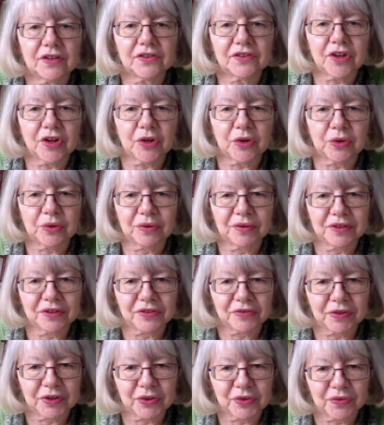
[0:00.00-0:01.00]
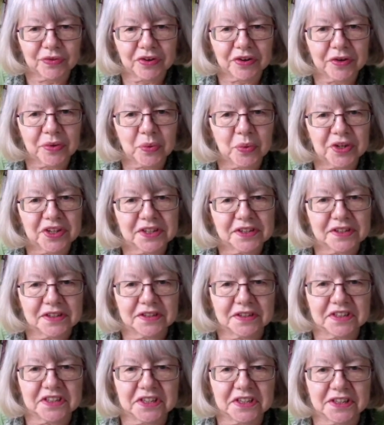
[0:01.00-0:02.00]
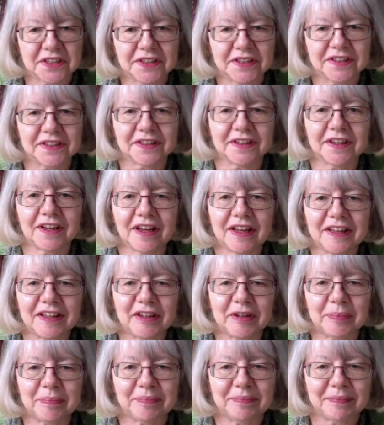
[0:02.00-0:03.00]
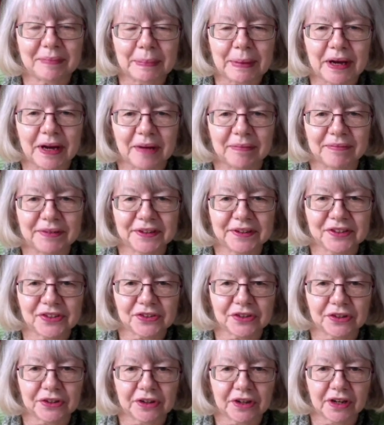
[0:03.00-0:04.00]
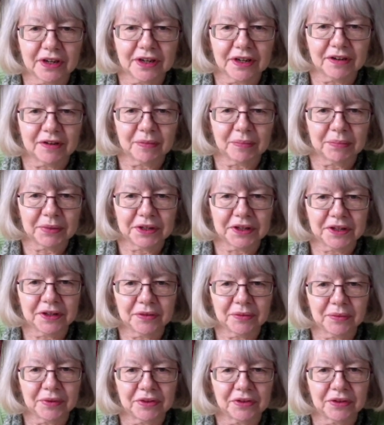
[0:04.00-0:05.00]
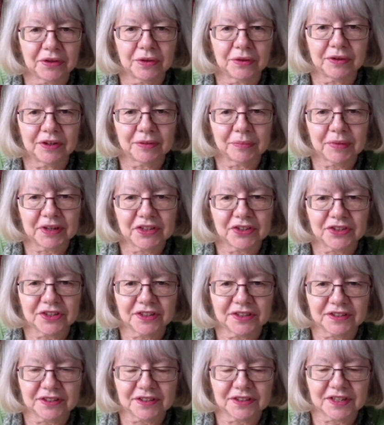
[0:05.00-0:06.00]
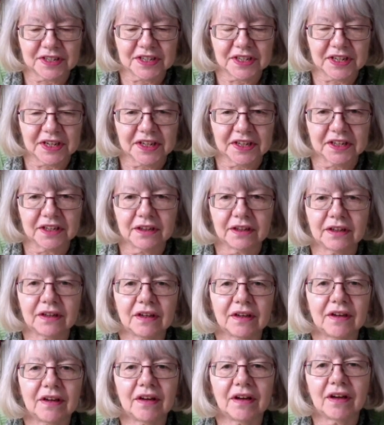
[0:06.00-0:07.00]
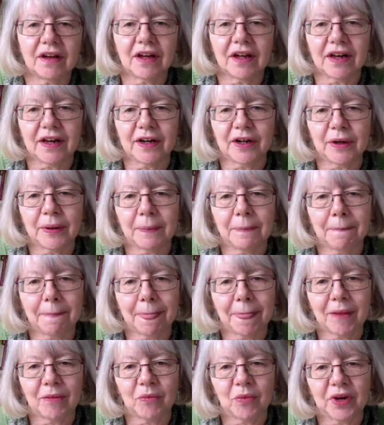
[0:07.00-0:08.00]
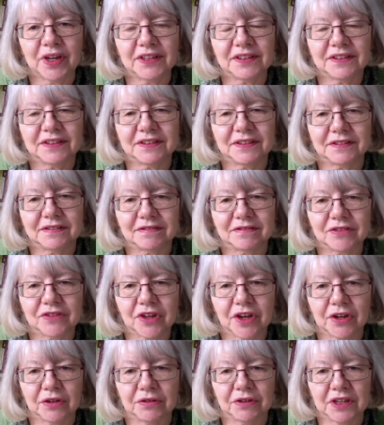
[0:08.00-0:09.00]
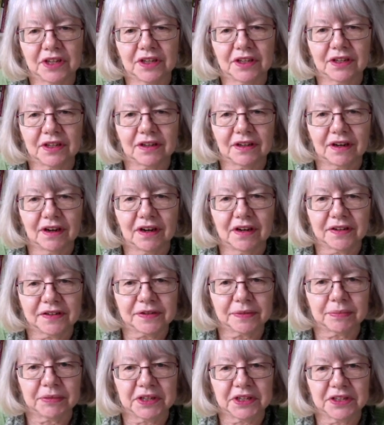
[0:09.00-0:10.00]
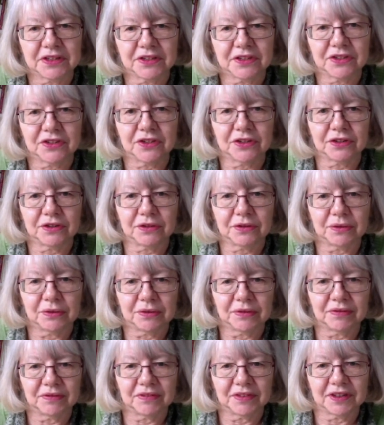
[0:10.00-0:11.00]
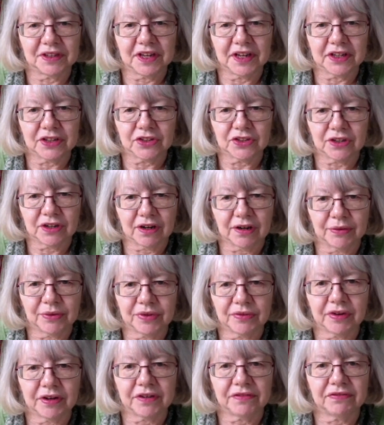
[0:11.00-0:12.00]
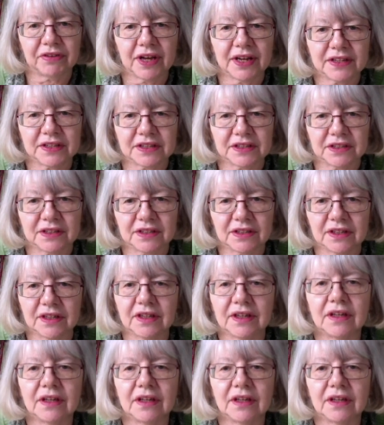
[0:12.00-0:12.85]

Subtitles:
So this feels very weird indeed, but I'm very sorry I can't be with you in Manchester today. When Tony asked me to do the lecture, I was very flattered,